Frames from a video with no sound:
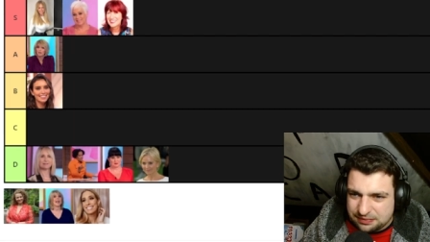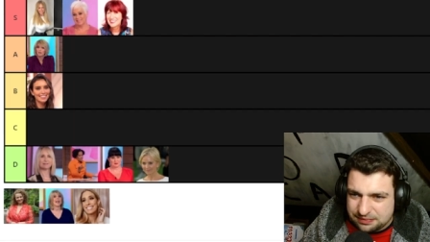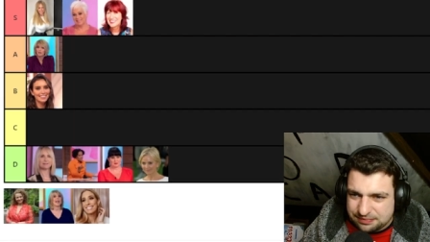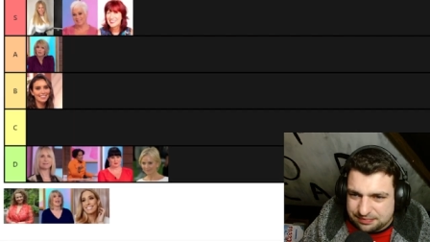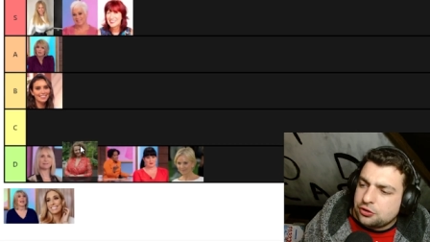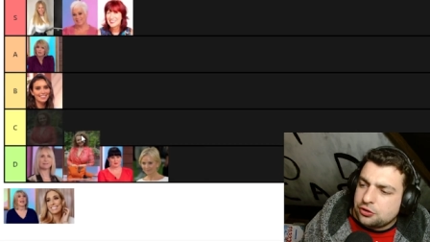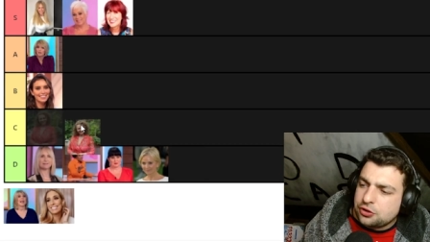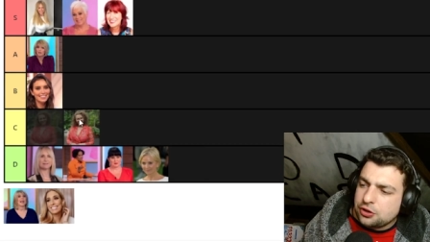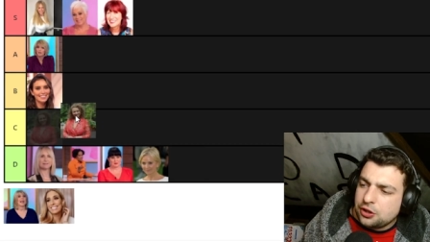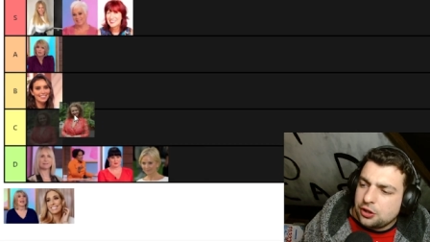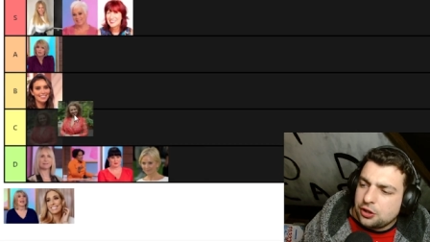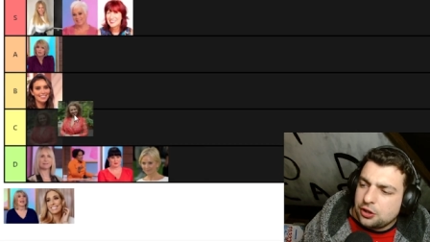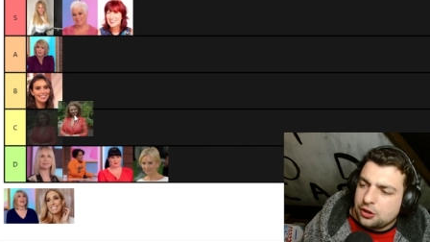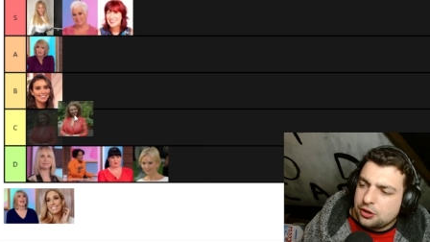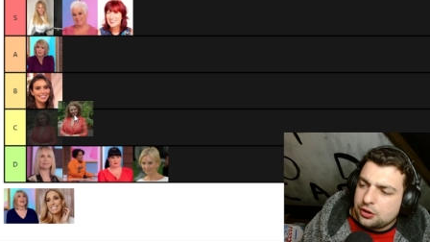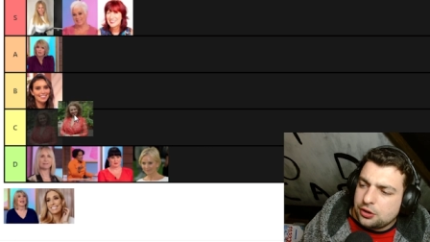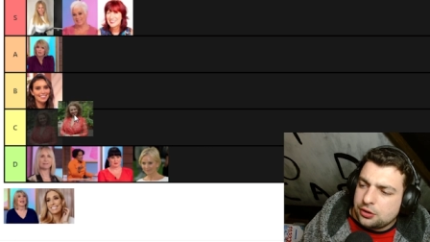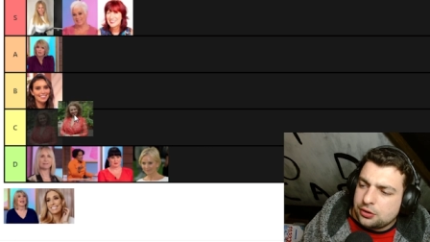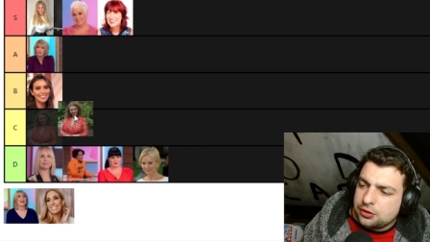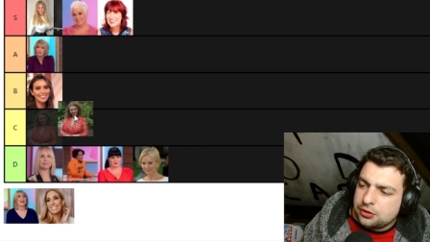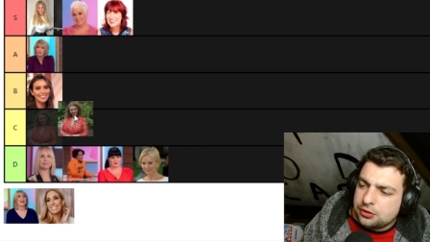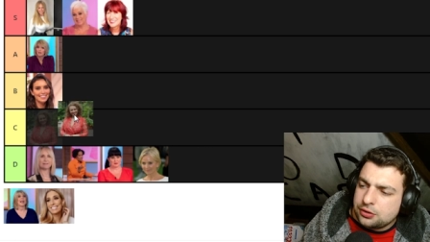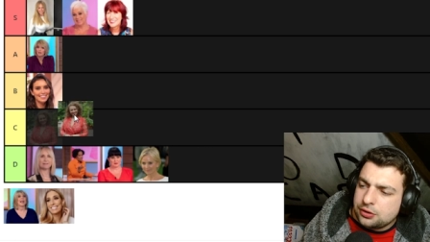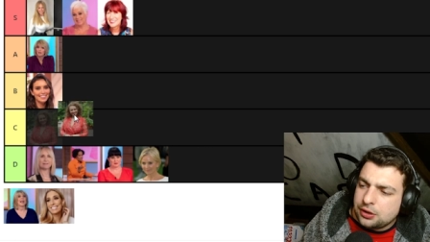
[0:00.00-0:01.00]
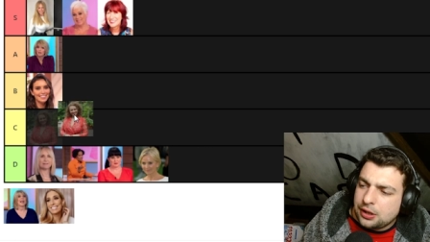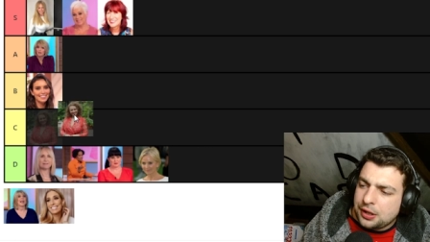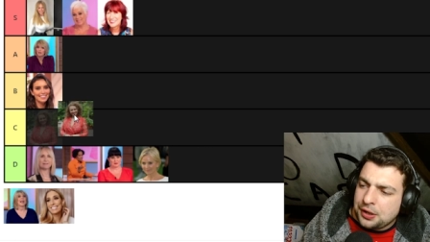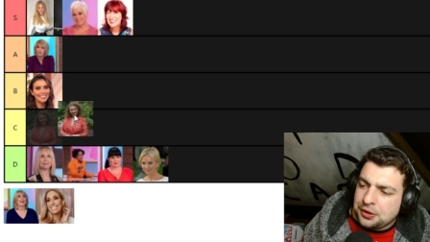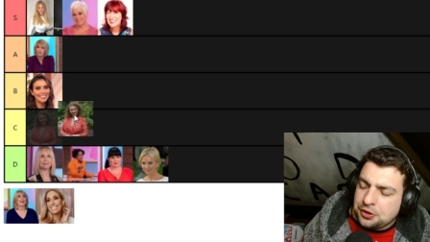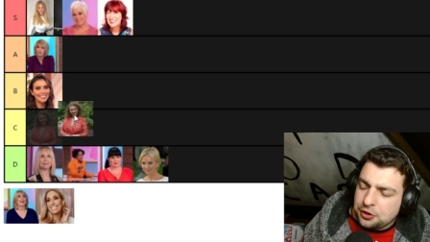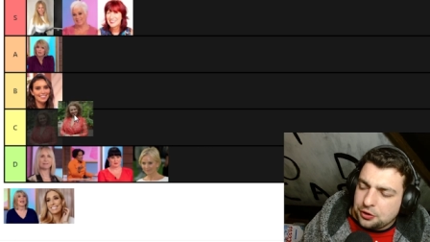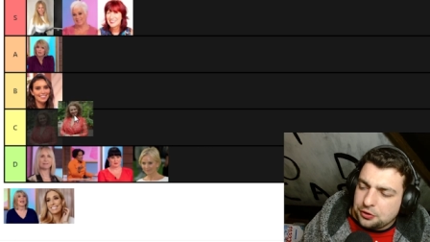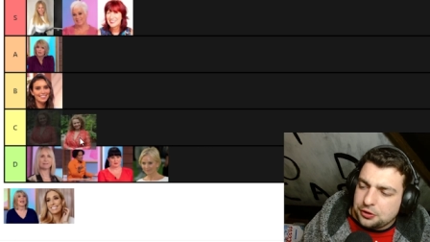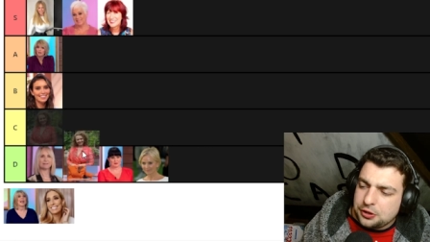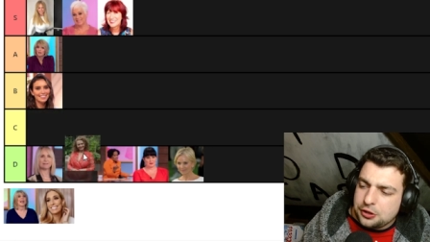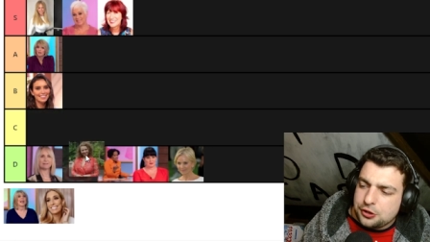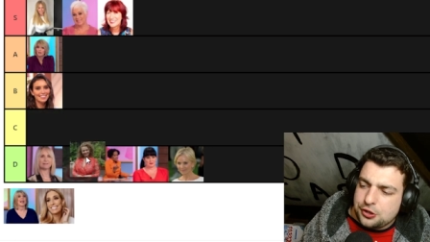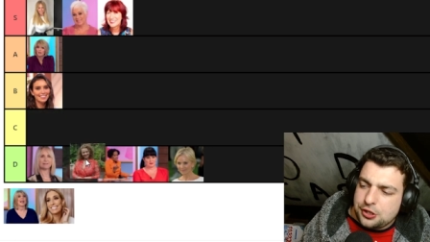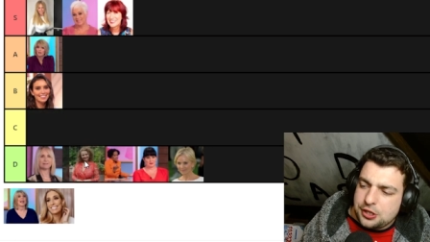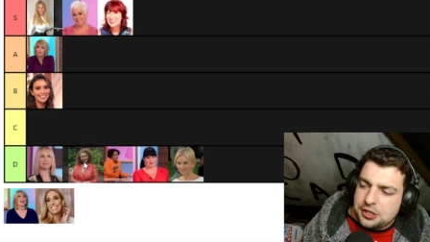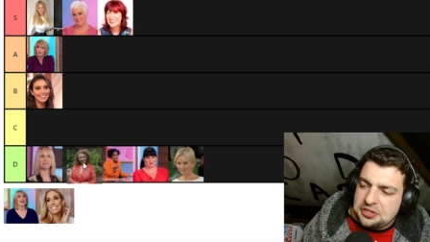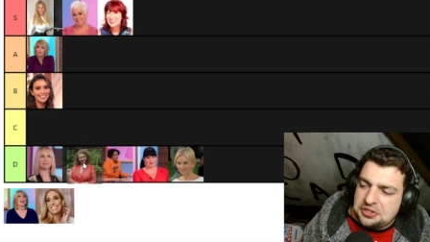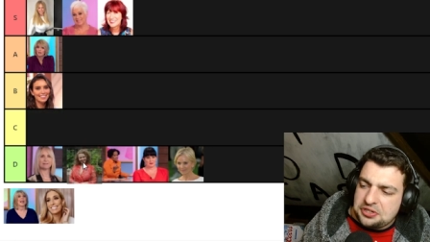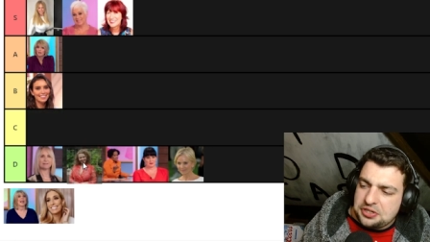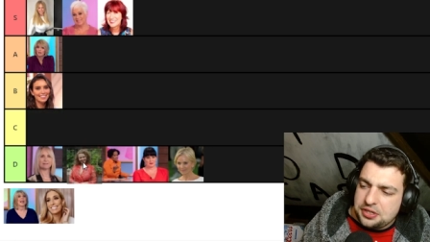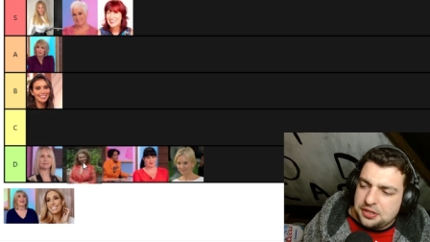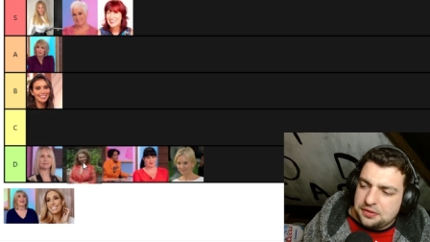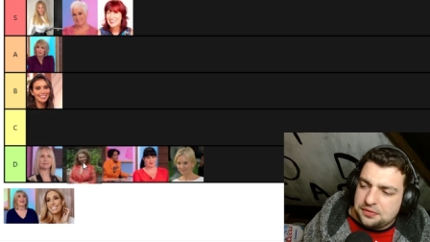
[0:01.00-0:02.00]
So I don't think she
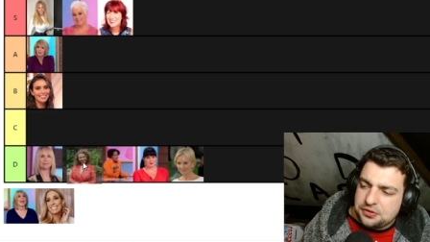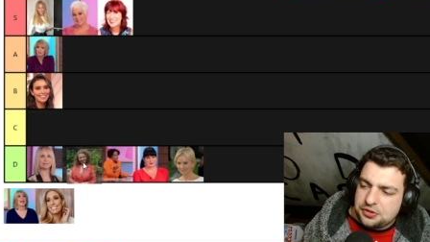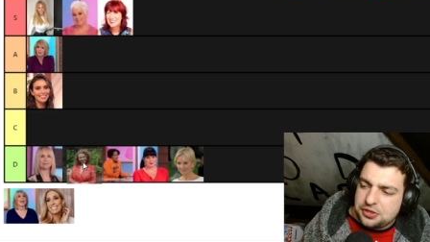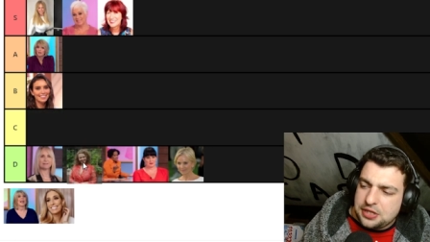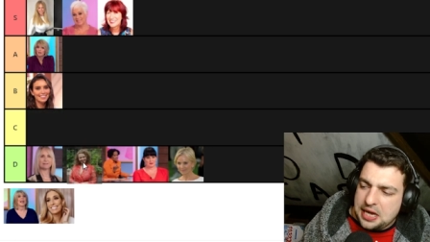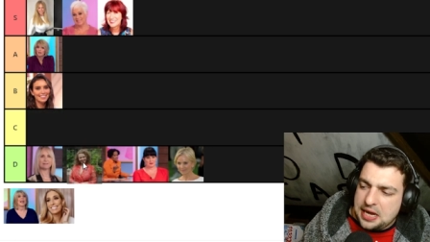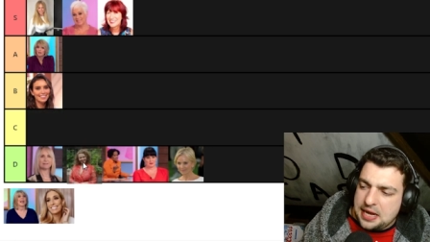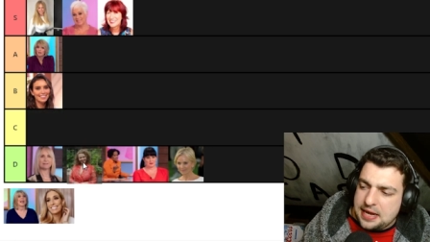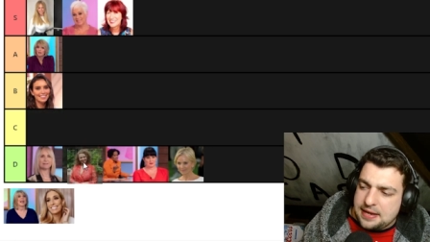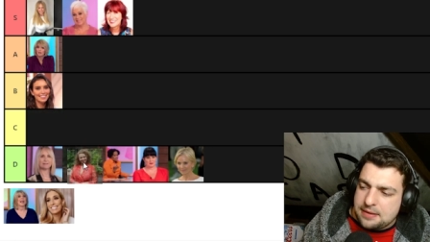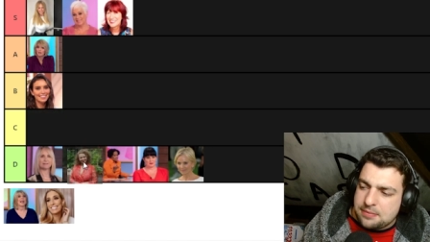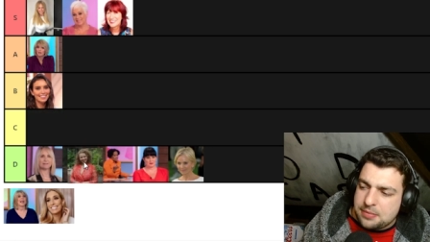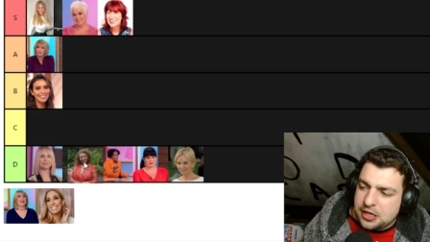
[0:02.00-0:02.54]
deserves D